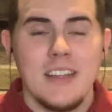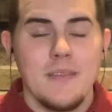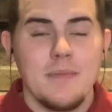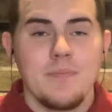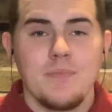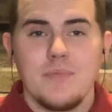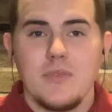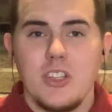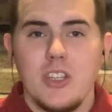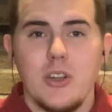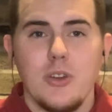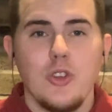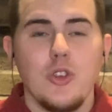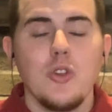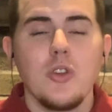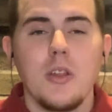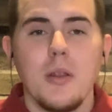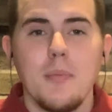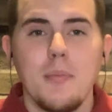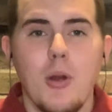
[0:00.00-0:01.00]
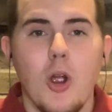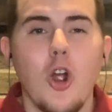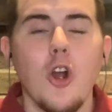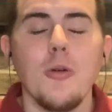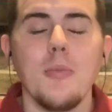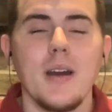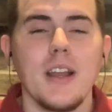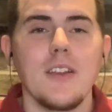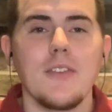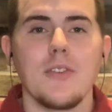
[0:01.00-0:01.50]
you can borrow
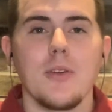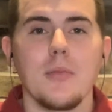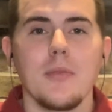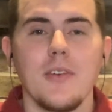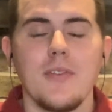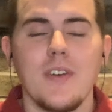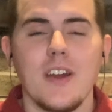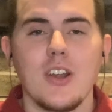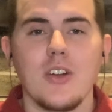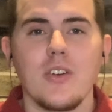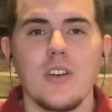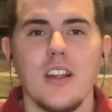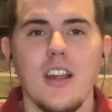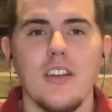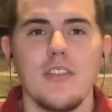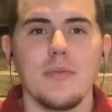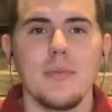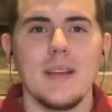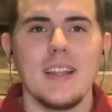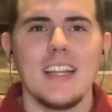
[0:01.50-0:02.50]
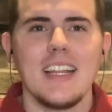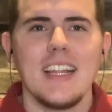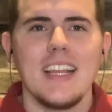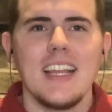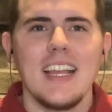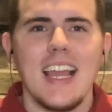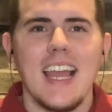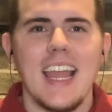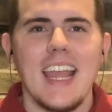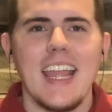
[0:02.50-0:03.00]
money from the federal government
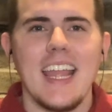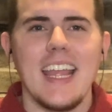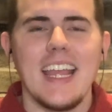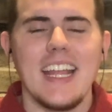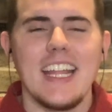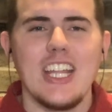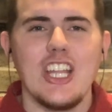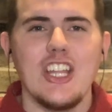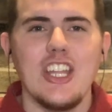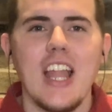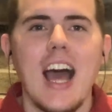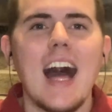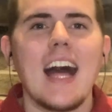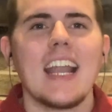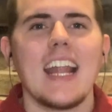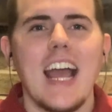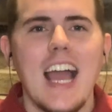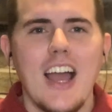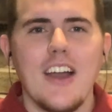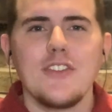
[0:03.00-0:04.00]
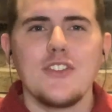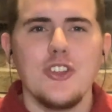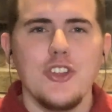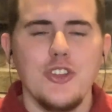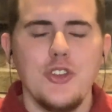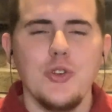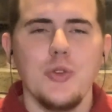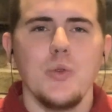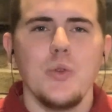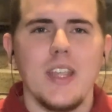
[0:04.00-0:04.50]
and not have to
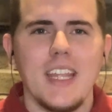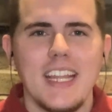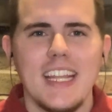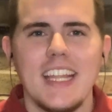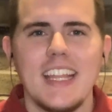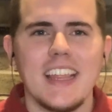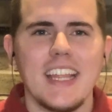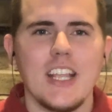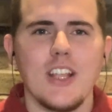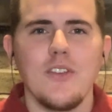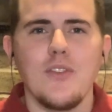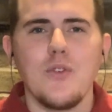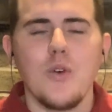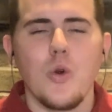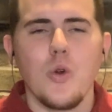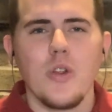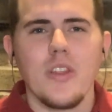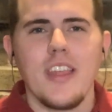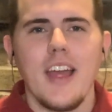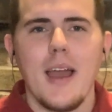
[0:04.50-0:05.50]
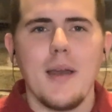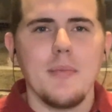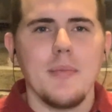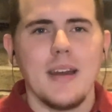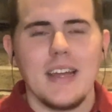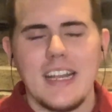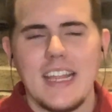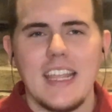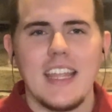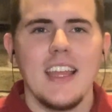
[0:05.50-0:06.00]
do anything for that
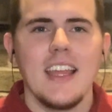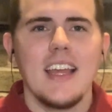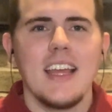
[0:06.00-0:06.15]
money.